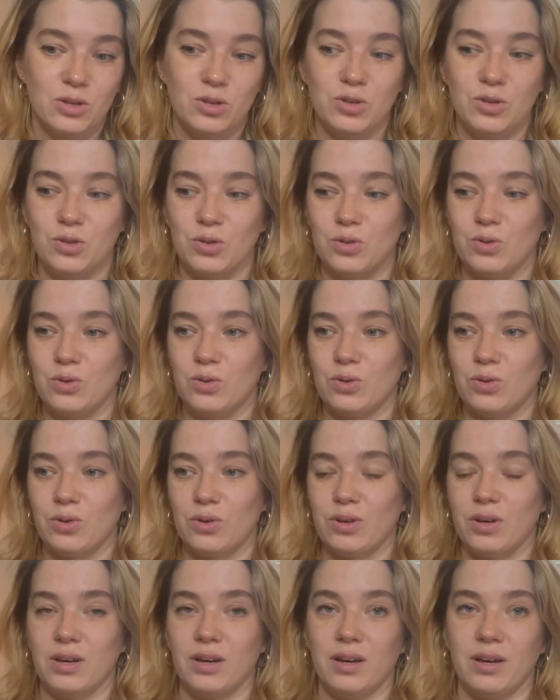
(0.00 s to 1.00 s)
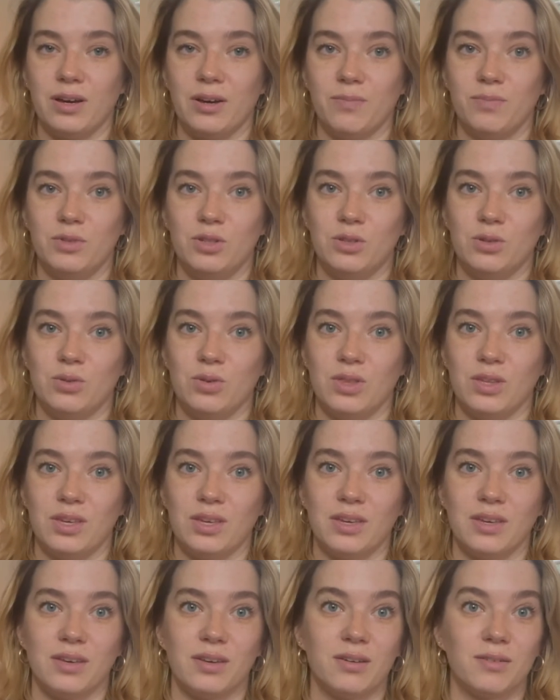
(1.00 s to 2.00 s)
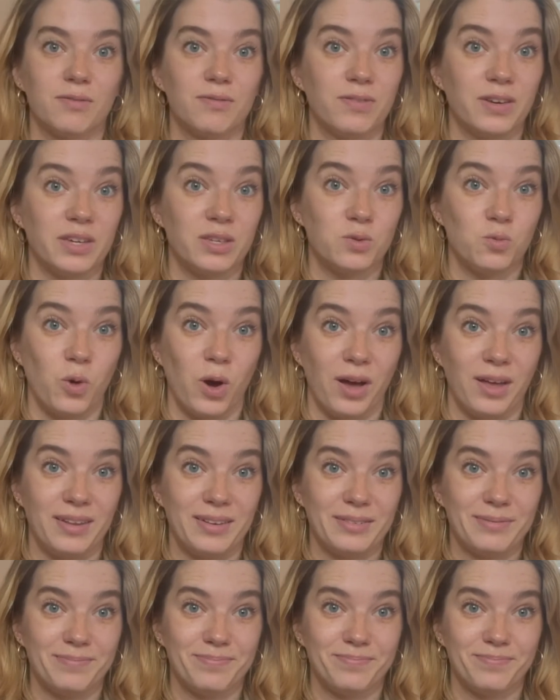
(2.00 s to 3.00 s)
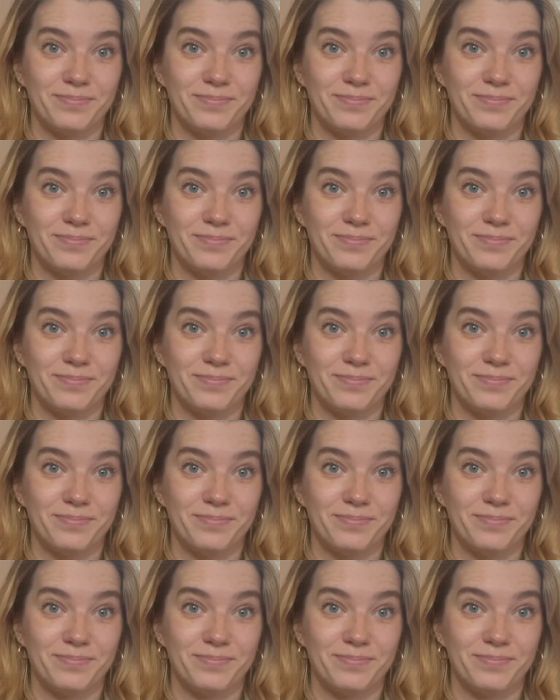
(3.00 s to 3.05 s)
to do the phase 1